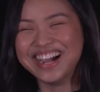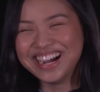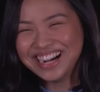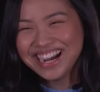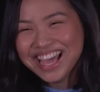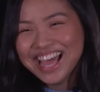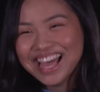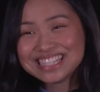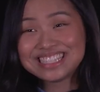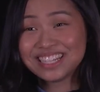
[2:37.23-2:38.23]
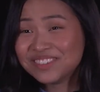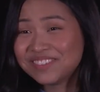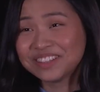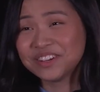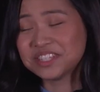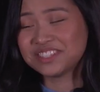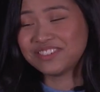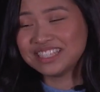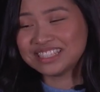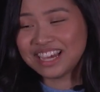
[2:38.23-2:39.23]
are still my closest
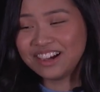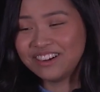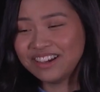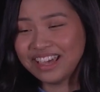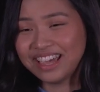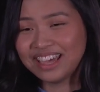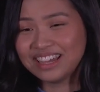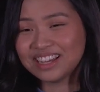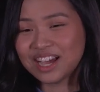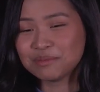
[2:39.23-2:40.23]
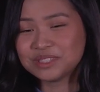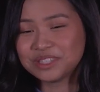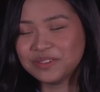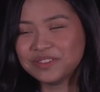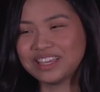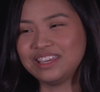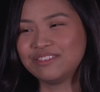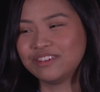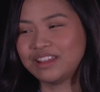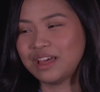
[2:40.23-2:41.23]
friends now, and I'm so
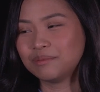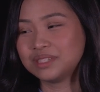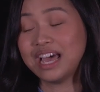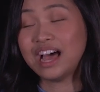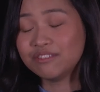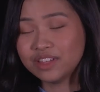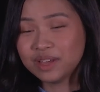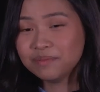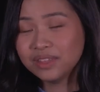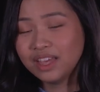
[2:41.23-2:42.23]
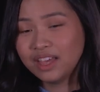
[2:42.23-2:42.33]
lucky for them to have them.